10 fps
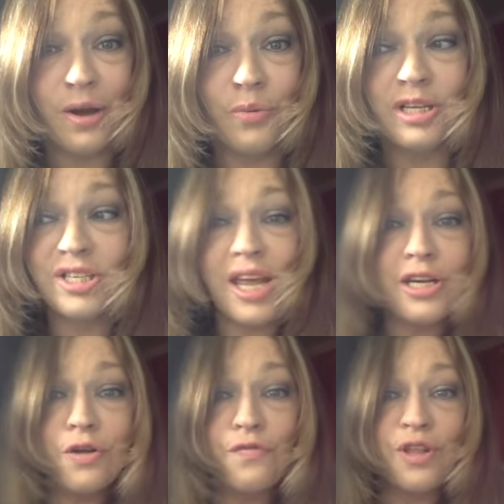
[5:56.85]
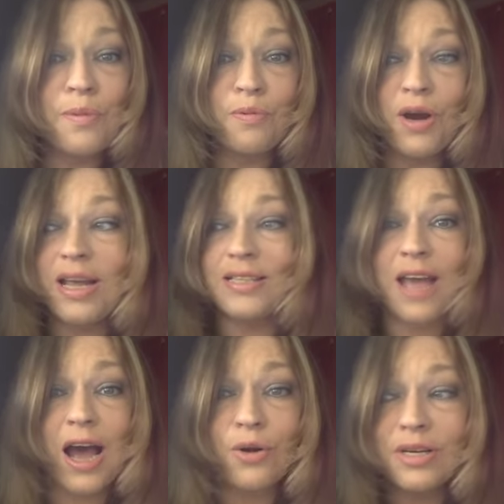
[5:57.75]
which they do for their priests.
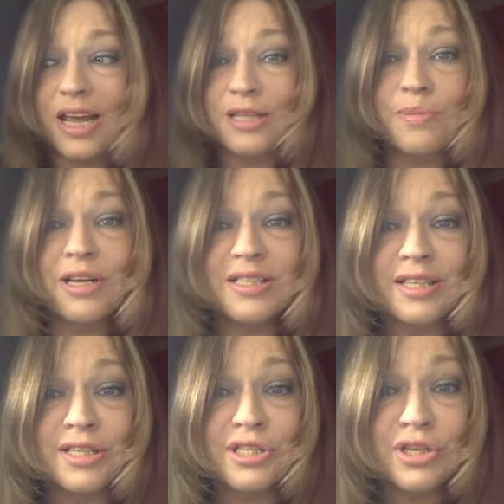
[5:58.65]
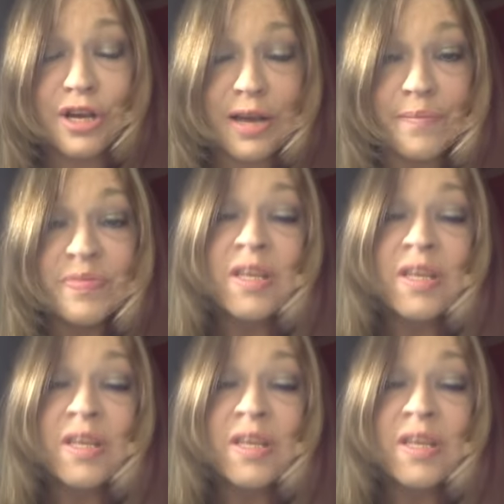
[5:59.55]
God ordains marriage. He says it's good.